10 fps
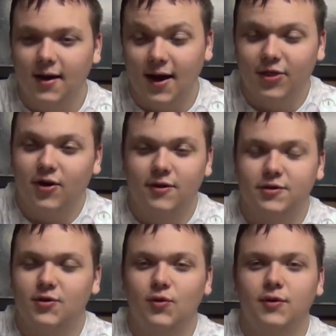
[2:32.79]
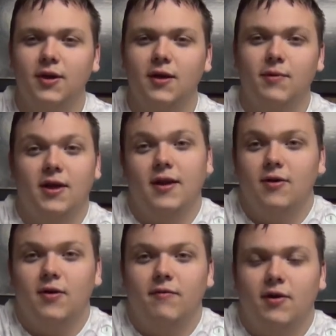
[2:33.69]
I thought it was a cool name, and I like
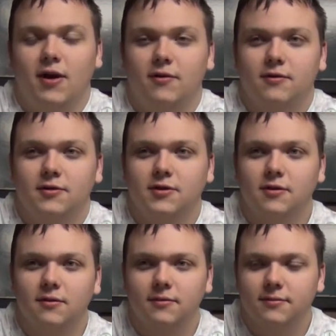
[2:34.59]
Grave Encounters, so.